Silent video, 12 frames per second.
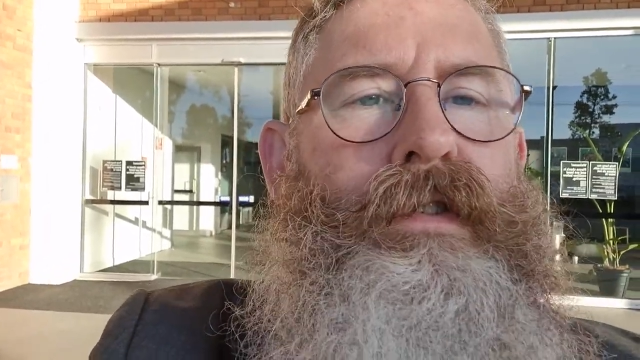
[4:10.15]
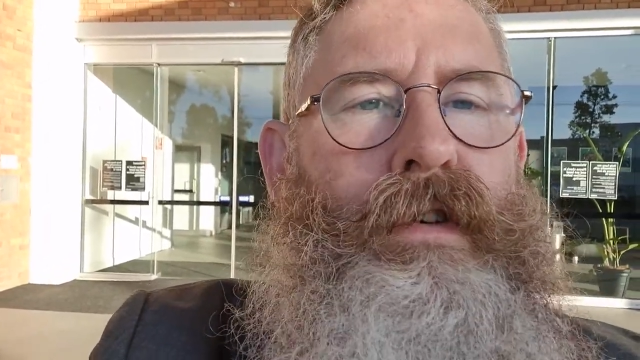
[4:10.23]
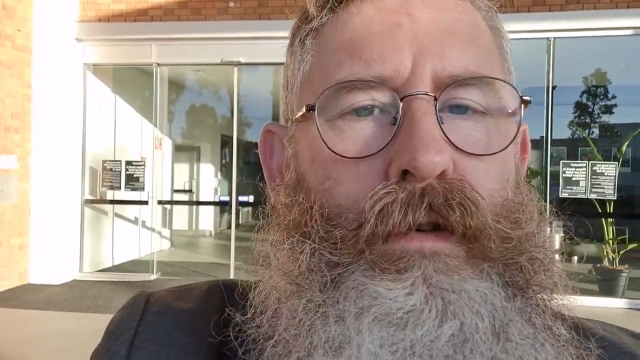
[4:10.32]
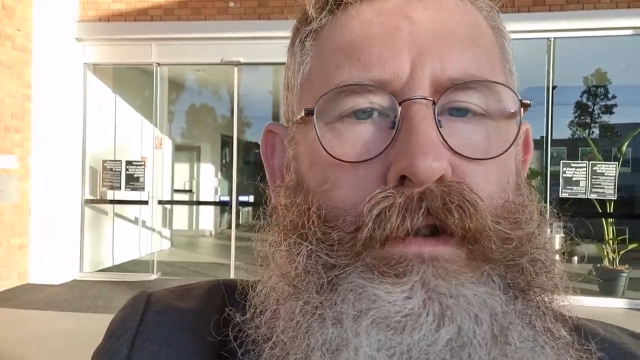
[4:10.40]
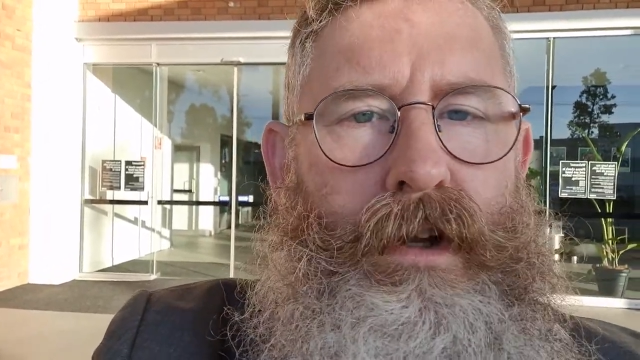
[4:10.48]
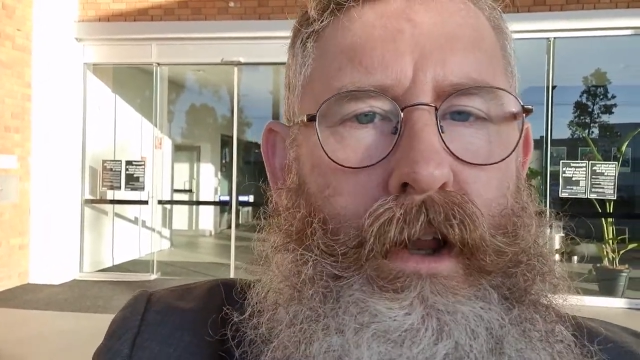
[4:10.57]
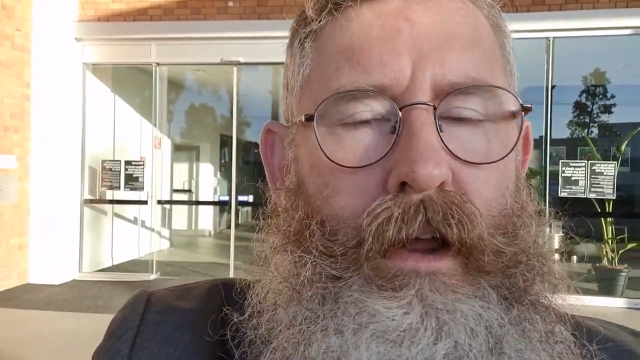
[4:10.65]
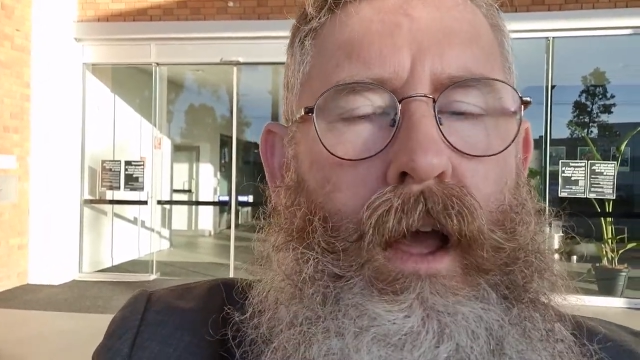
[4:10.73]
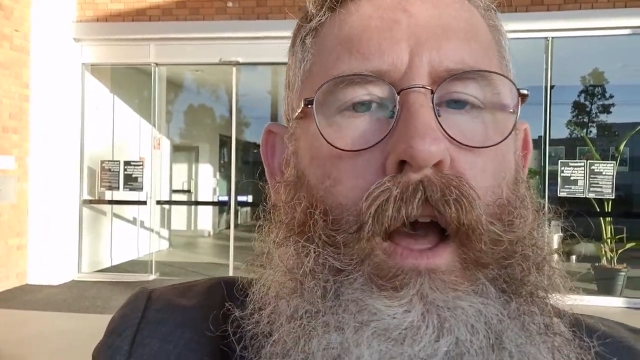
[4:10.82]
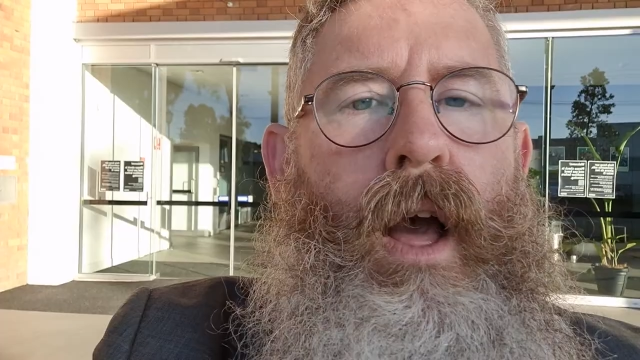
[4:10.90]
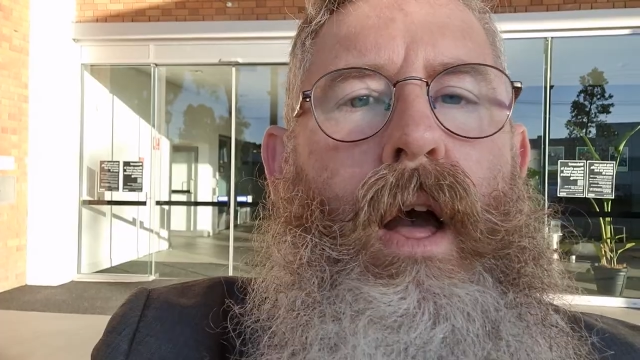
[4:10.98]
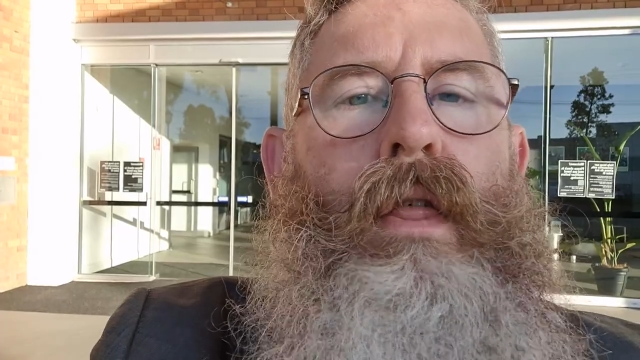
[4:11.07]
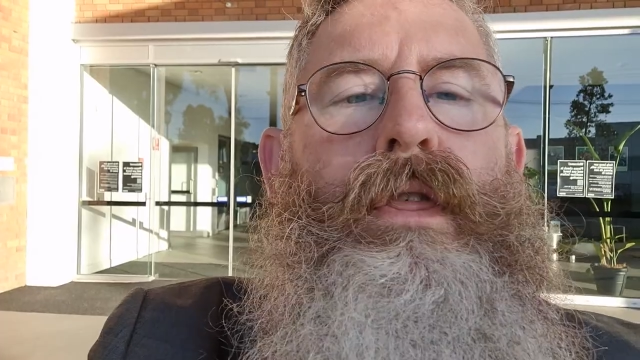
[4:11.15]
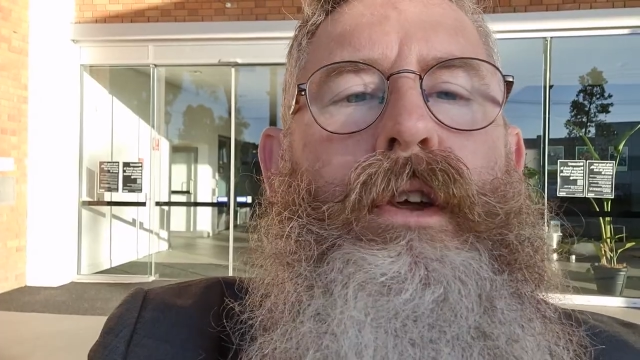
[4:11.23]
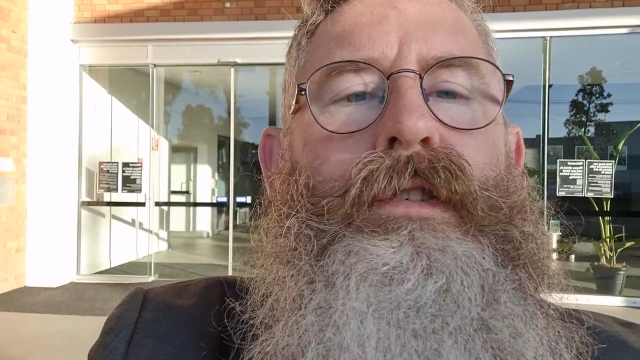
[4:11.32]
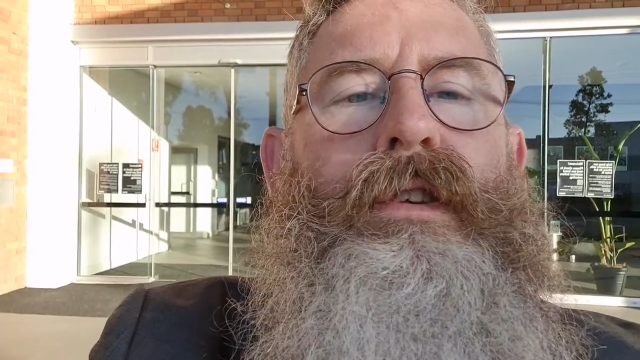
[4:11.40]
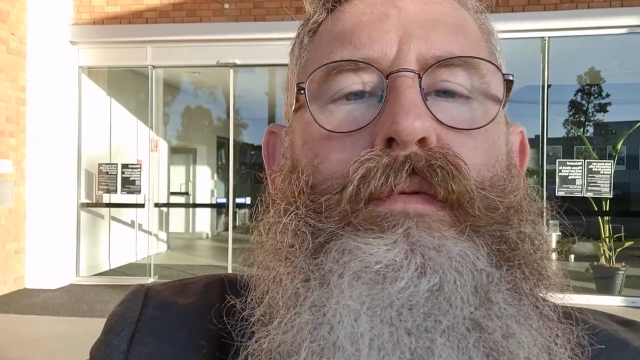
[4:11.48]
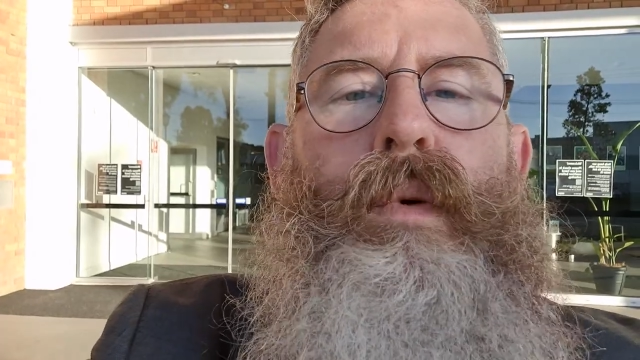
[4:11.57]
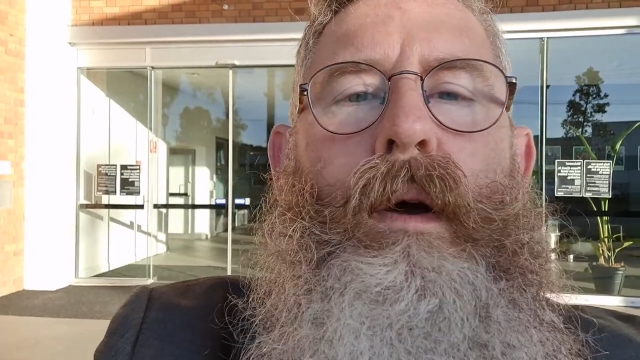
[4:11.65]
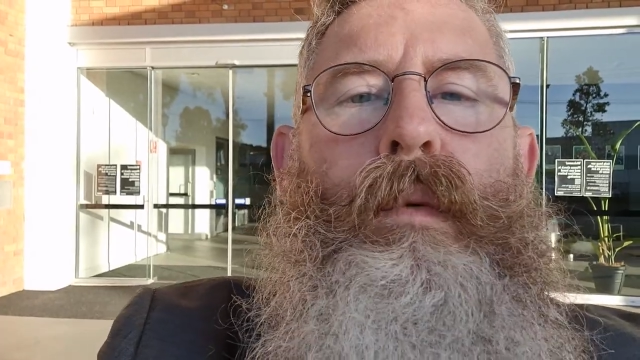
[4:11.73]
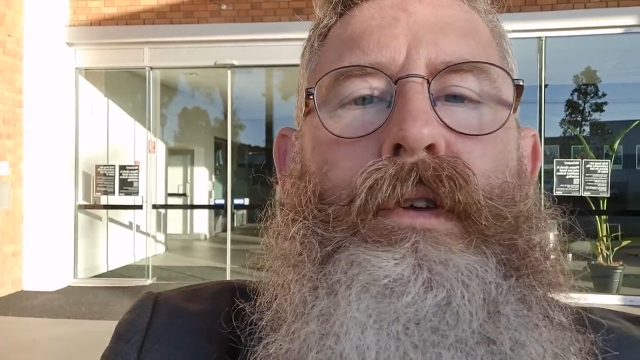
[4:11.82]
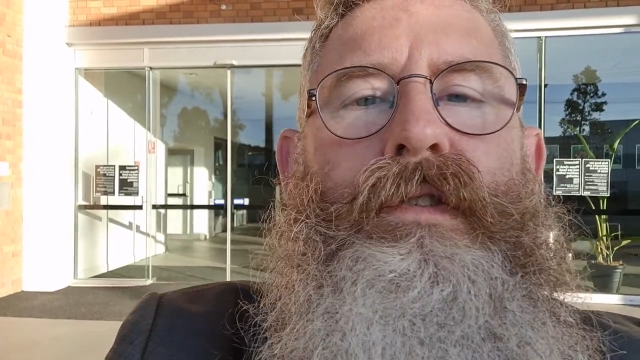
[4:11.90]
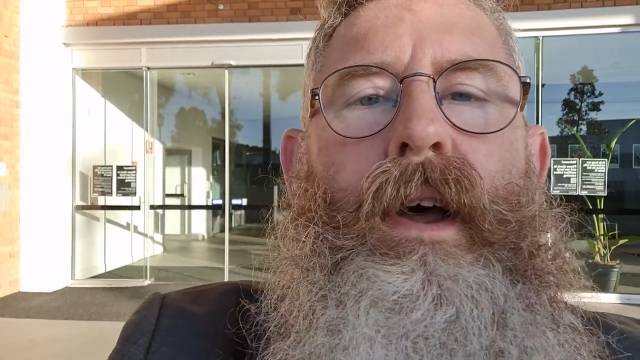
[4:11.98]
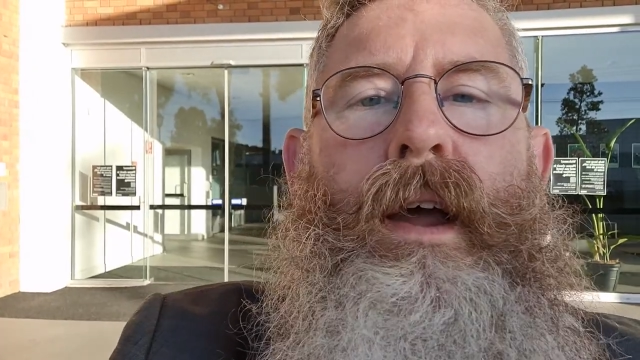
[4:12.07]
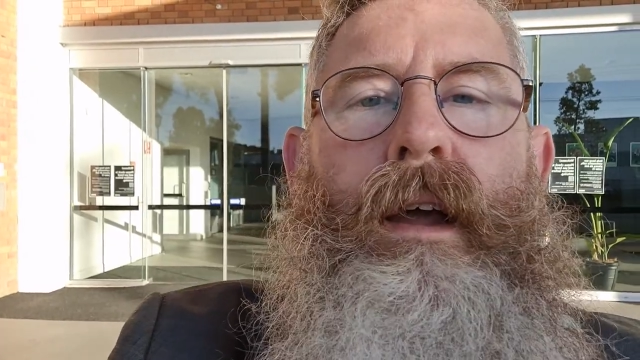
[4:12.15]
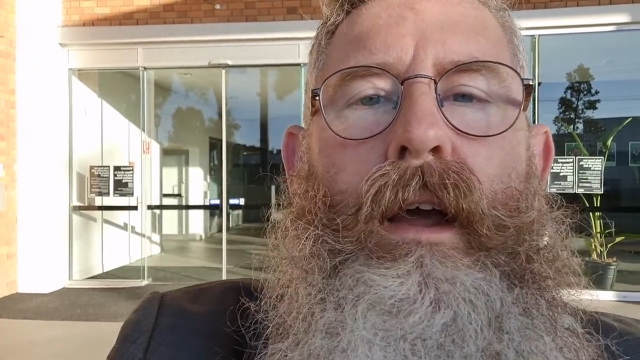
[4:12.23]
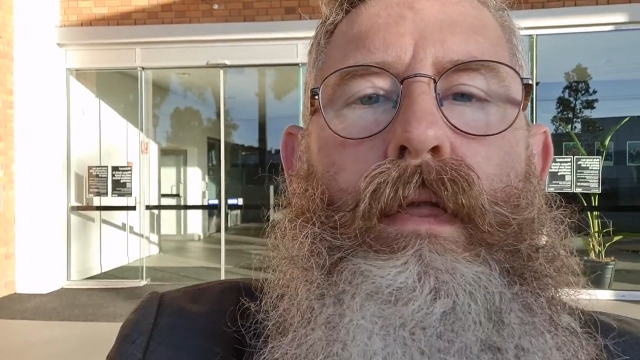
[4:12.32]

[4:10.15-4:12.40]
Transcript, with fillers: socially. This is where we're saying,